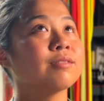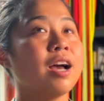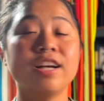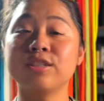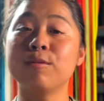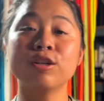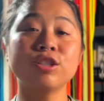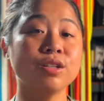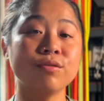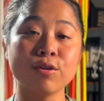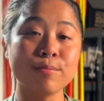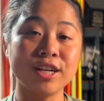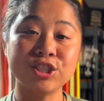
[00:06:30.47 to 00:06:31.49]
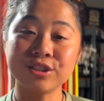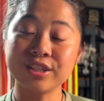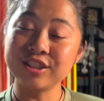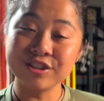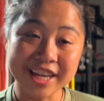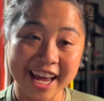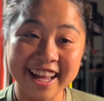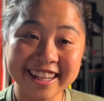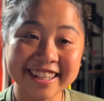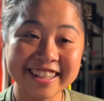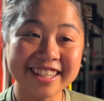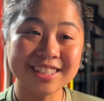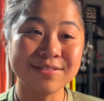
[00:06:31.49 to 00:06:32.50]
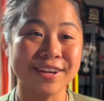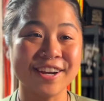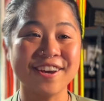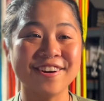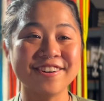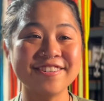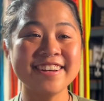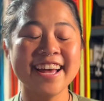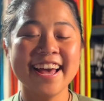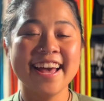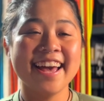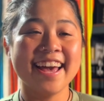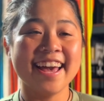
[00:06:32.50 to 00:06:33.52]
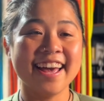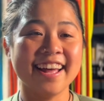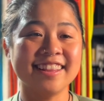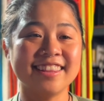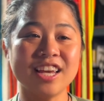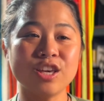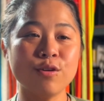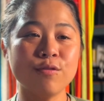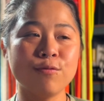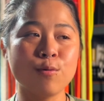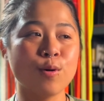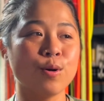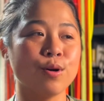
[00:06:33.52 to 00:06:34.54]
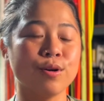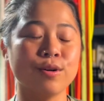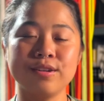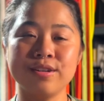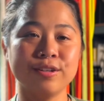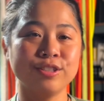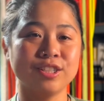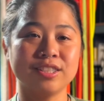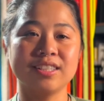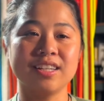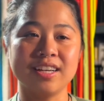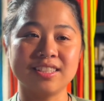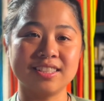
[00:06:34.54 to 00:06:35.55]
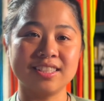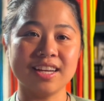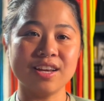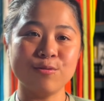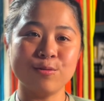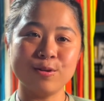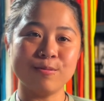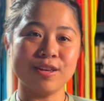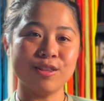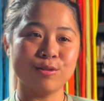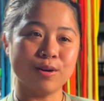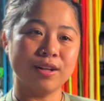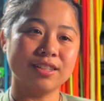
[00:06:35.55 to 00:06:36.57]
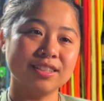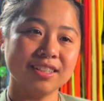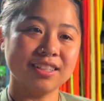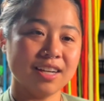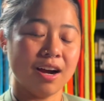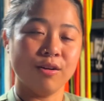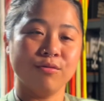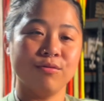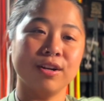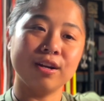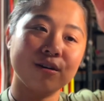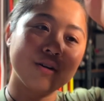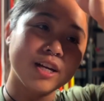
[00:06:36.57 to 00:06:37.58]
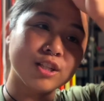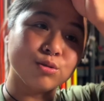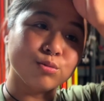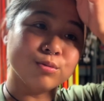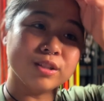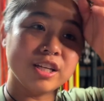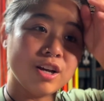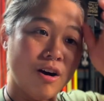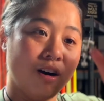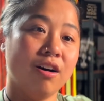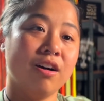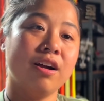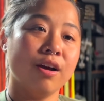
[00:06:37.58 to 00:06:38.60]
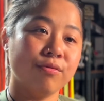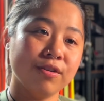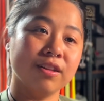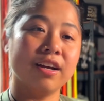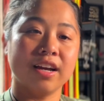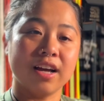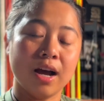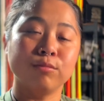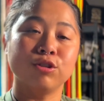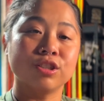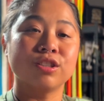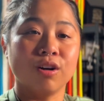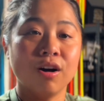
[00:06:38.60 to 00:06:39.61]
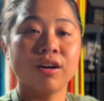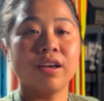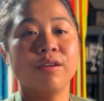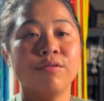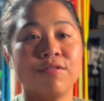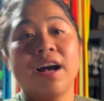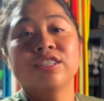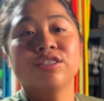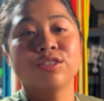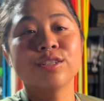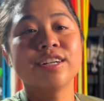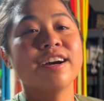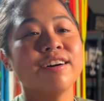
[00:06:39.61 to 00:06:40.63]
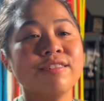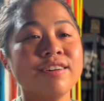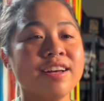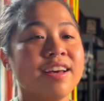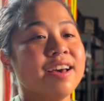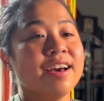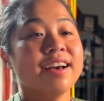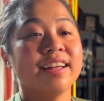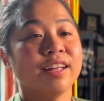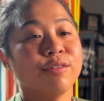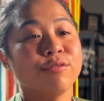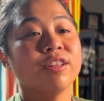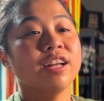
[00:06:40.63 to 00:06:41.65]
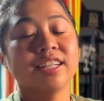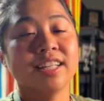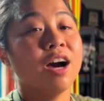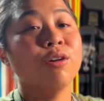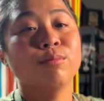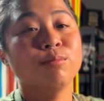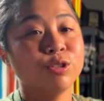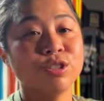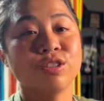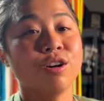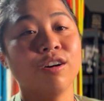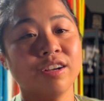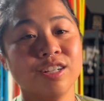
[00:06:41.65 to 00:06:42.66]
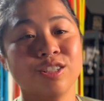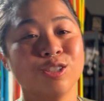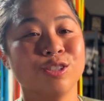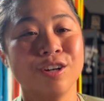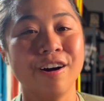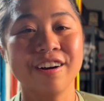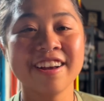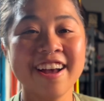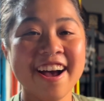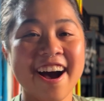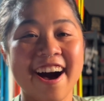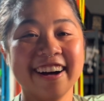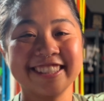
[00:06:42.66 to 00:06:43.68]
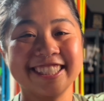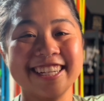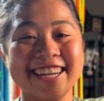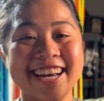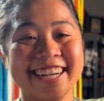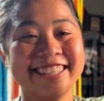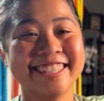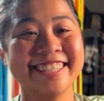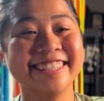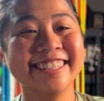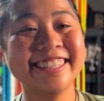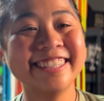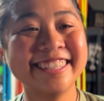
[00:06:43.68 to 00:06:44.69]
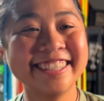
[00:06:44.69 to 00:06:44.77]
as much information as you can in this video. And thank you for, you know, just like sticking with me throughout this entire video. It's really hot. I feel like I'm just talking faster now. And I feel like now I'm just talking to talk. I'll see you guys soon.